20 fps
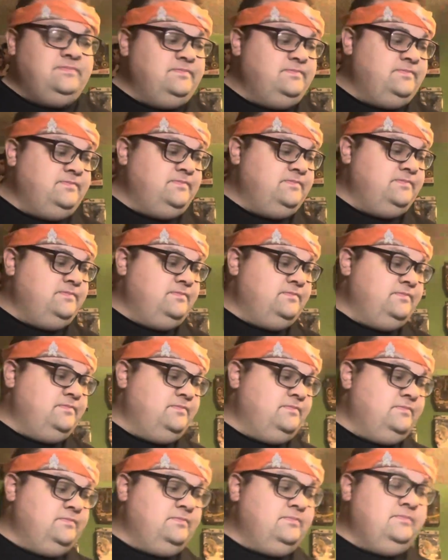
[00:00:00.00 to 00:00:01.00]

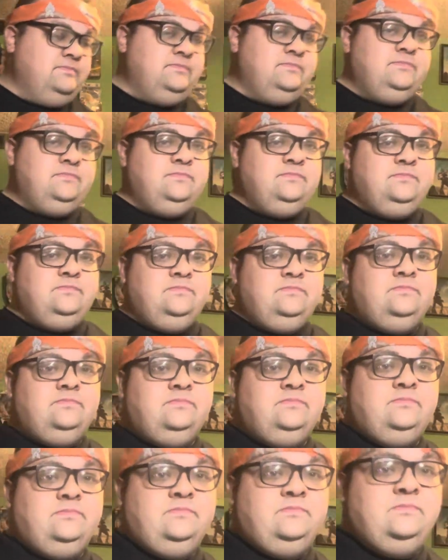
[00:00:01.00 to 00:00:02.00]

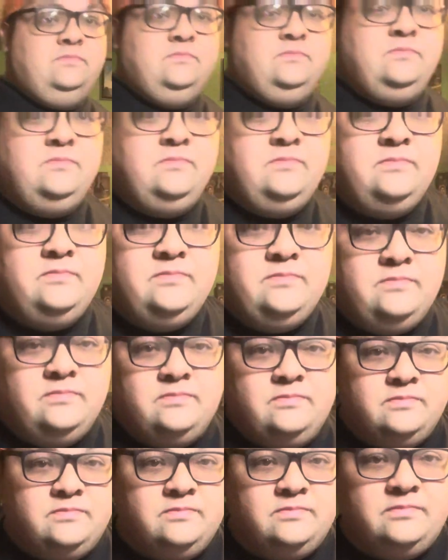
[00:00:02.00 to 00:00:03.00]

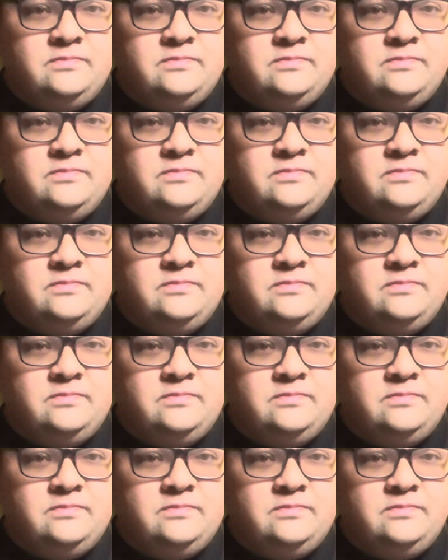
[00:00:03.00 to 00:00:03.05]
No one is speaking in this clip.